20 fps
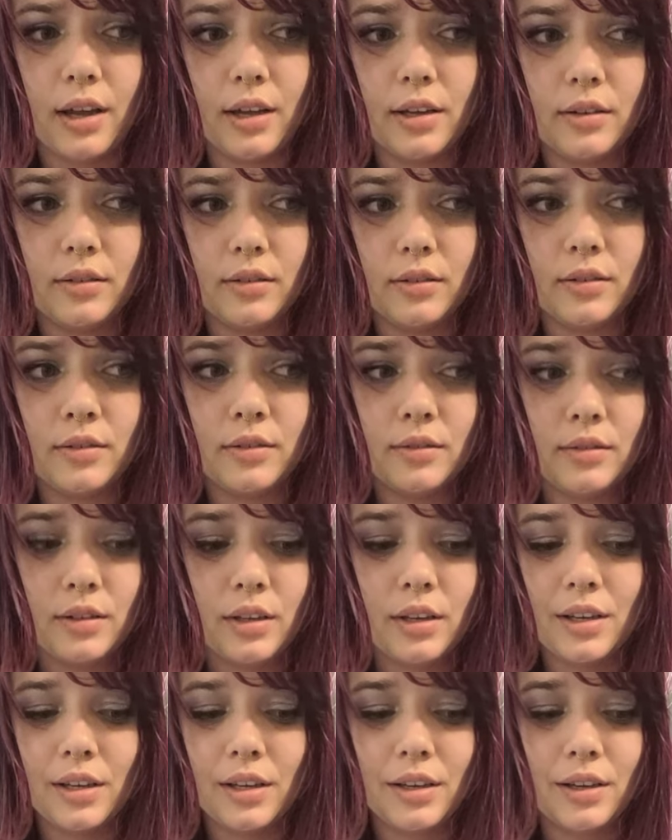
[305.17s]
it and
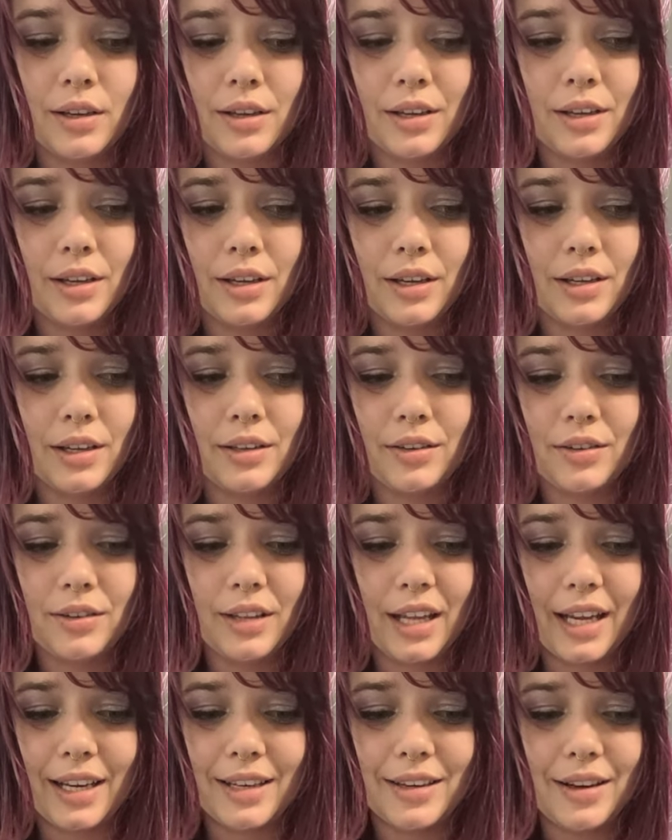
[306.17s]
and you're
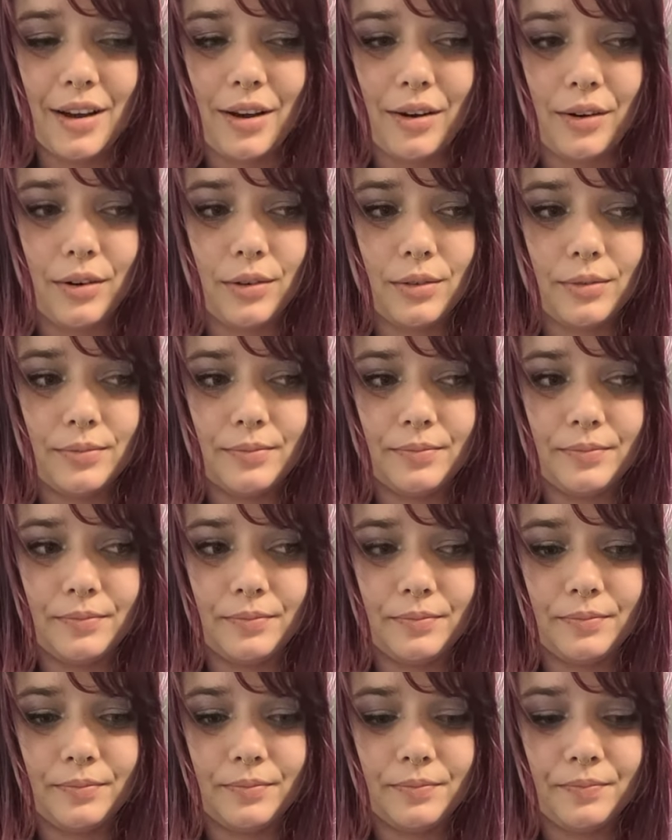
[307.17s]
like, no,
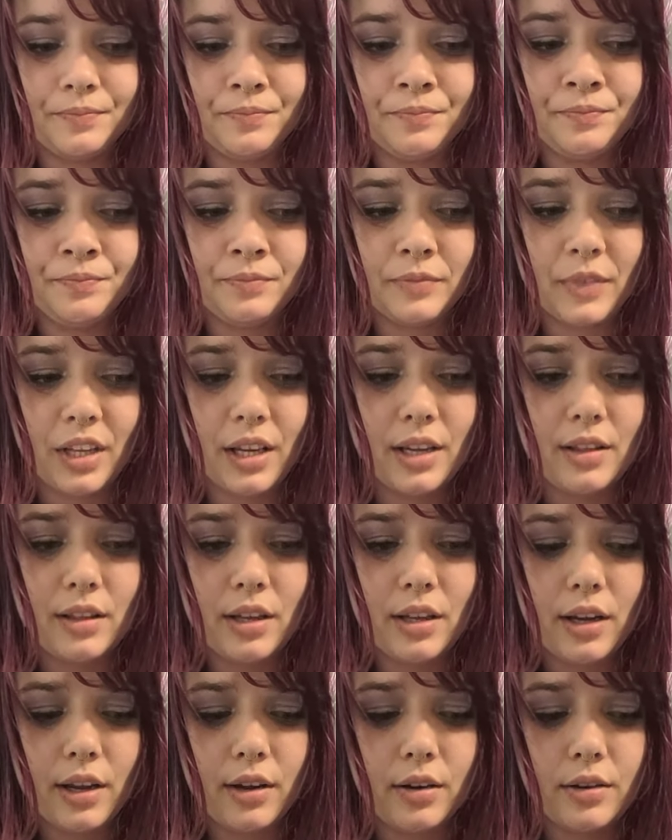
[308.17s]
mm-mm.
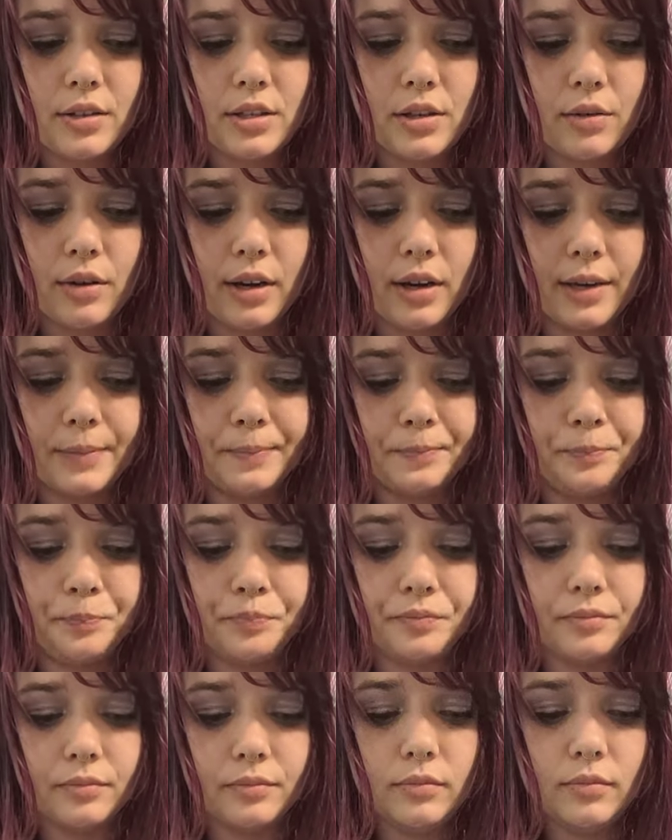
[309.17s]
And then I also got
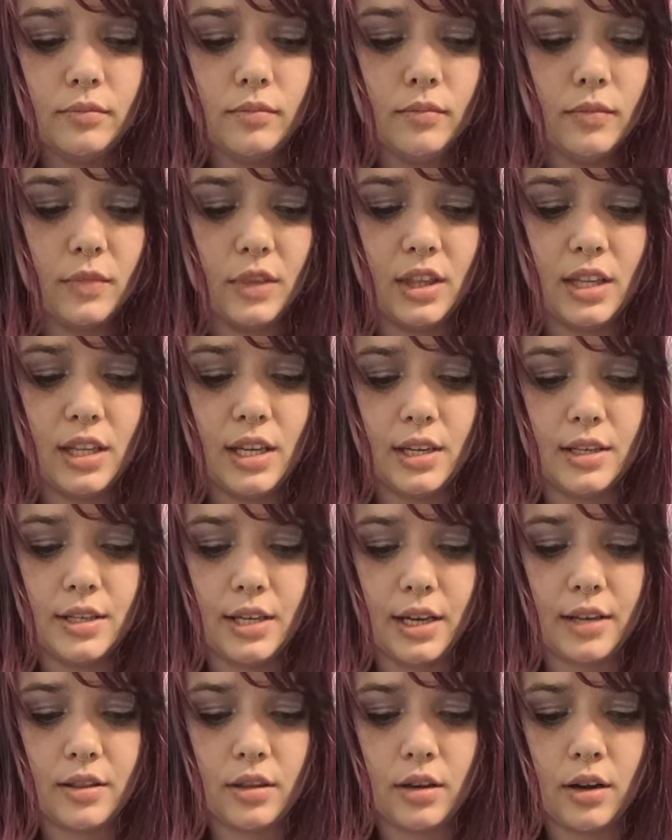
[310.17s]
the
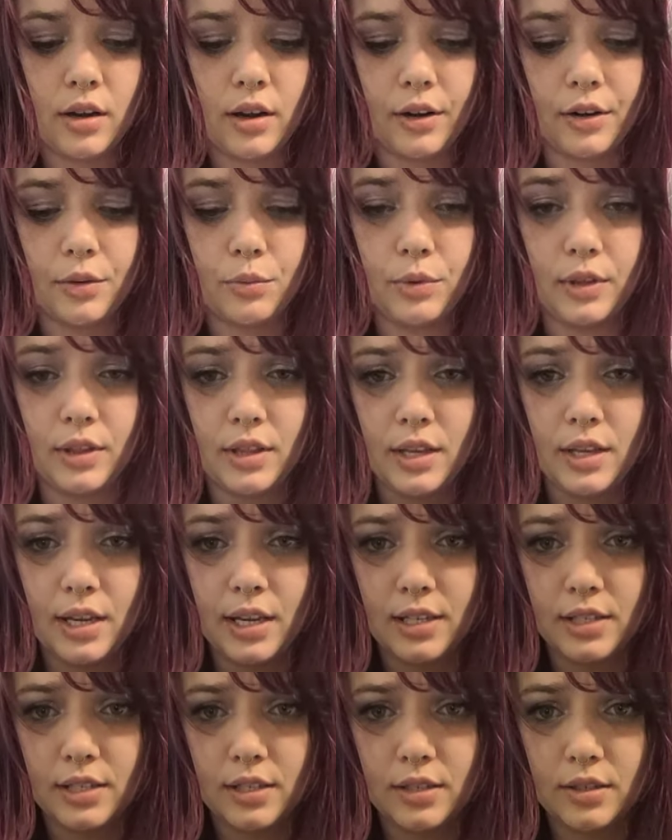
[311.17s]
death card with the
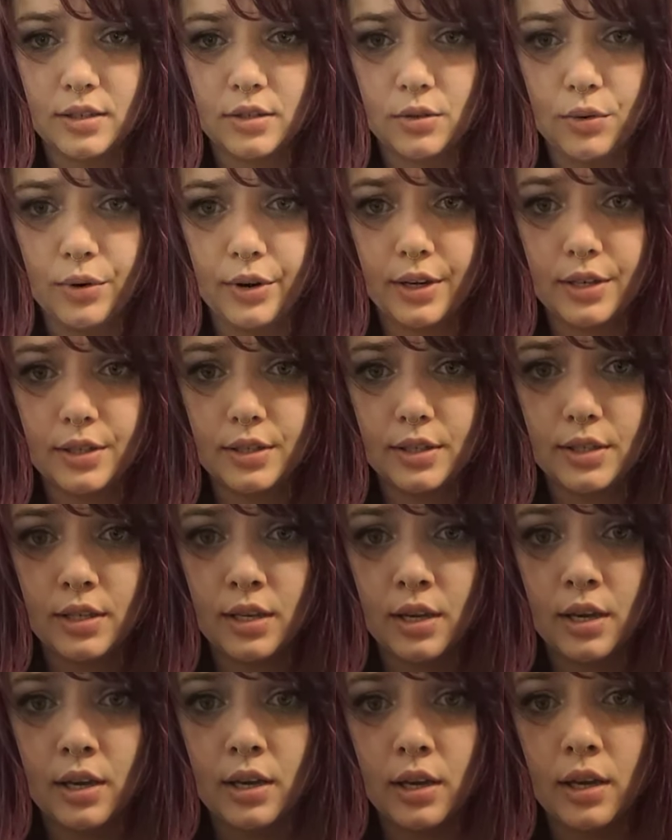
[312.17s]
ace of swords.
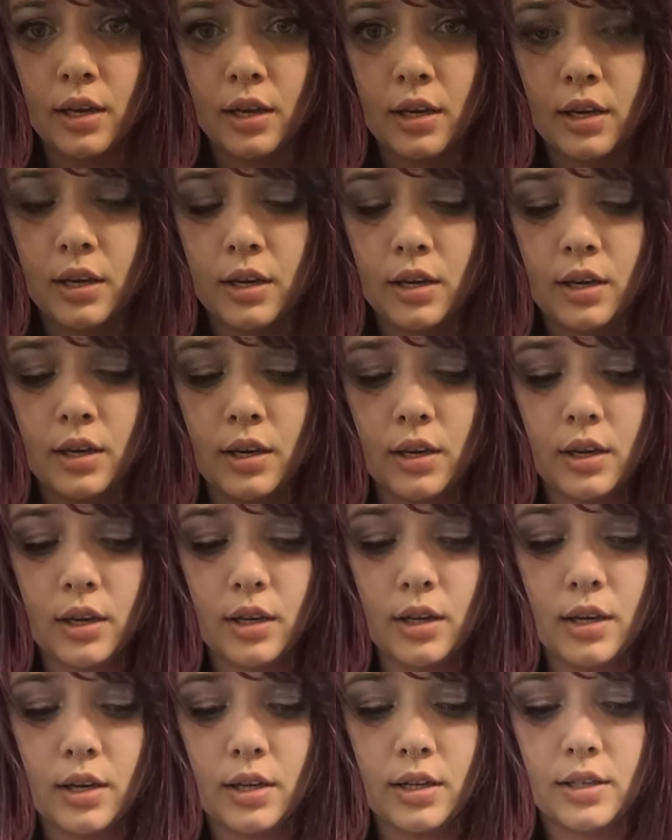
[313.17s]

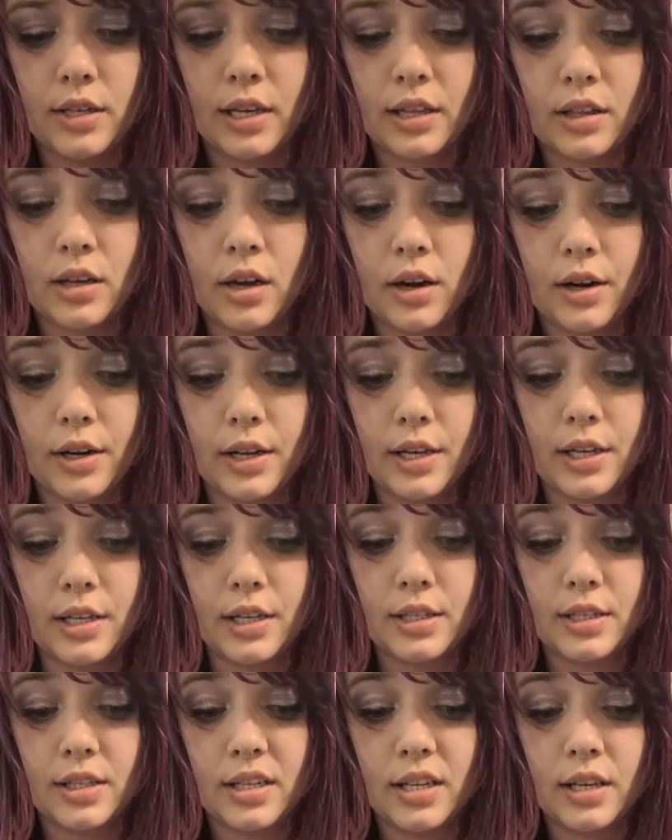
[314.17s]
Death card
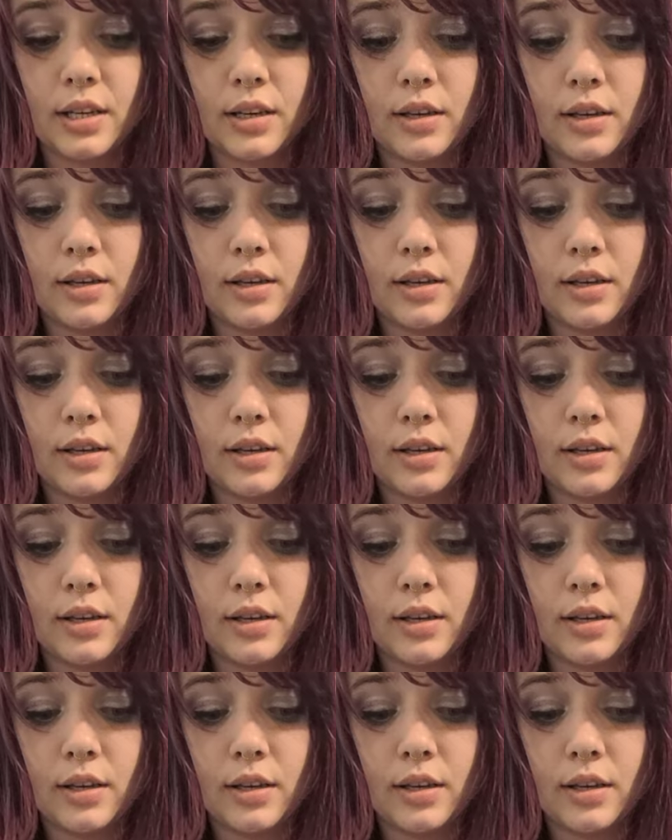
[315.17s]
is